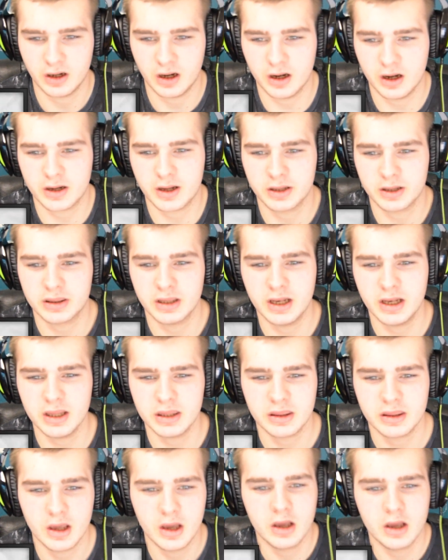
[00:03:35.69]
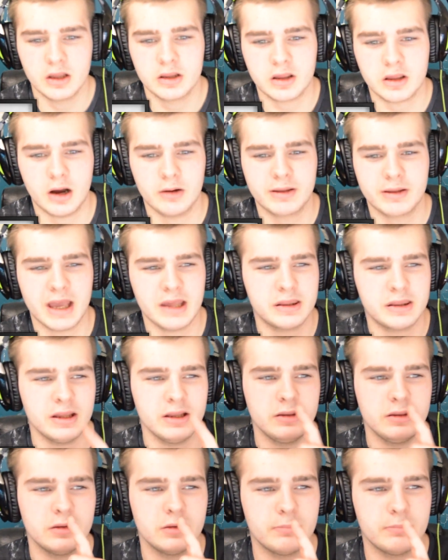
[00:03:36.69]
Okay, so this. So I'm
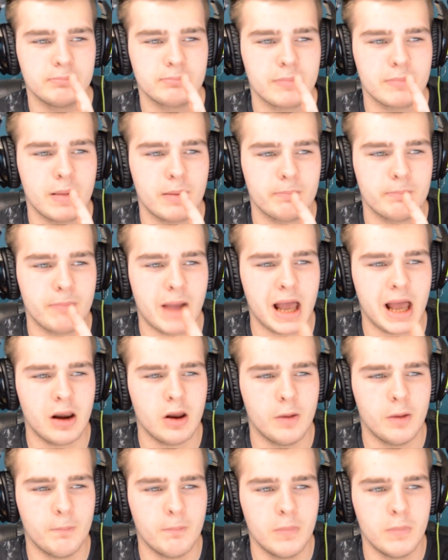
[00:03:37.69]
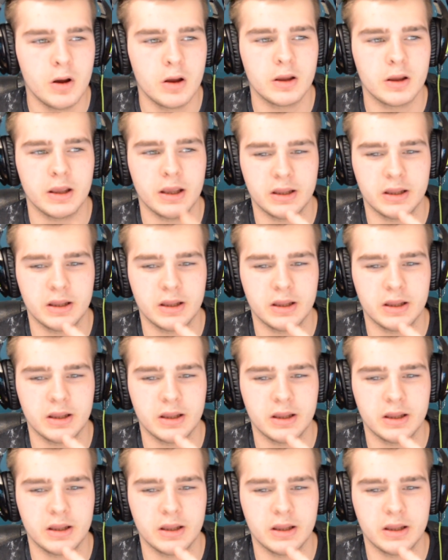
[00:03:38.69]
guessing M Malum